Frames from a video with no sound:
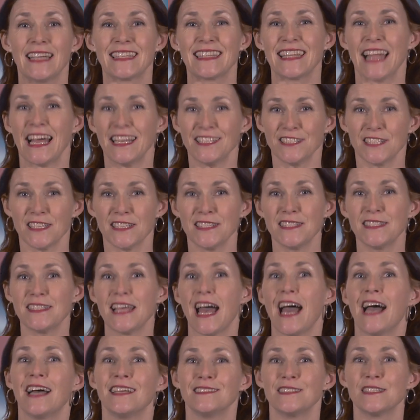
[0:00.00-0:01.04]
Atlantis
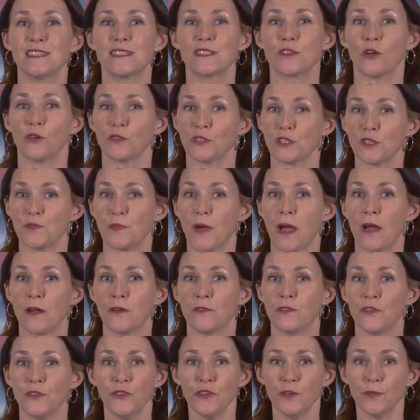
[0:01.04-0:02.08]
and Scottish
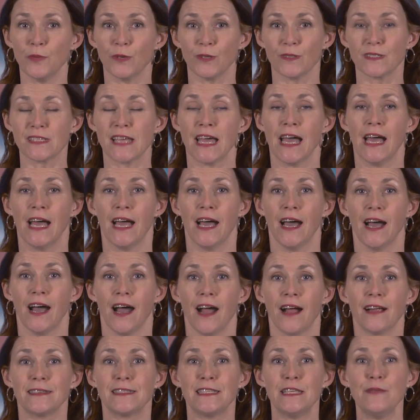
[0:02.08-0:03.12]
Power Renewables
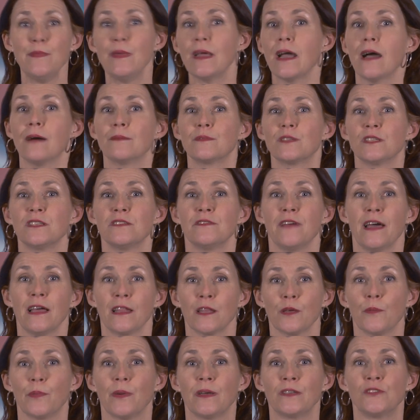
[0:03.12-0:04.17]
are teaming up to
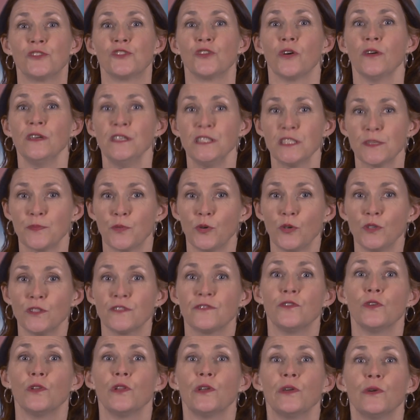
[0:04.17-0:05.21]
develop a joint
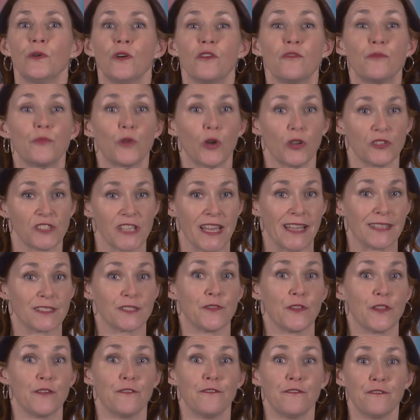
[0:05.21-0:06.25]
portfolio of projects
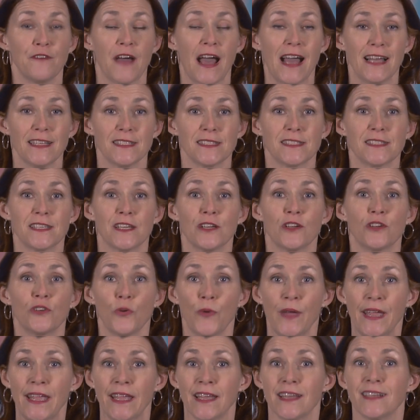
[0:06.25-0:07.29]
for the fast
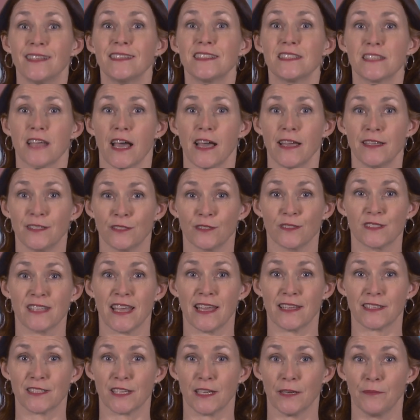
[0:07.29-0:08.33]
growing tidal
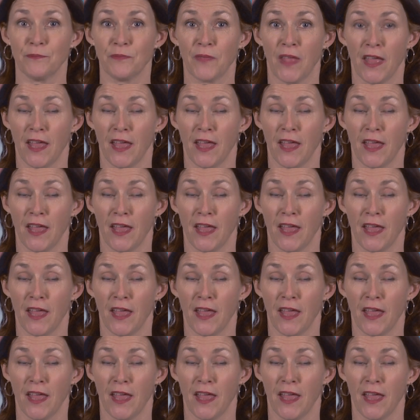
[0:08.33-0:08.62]
sector.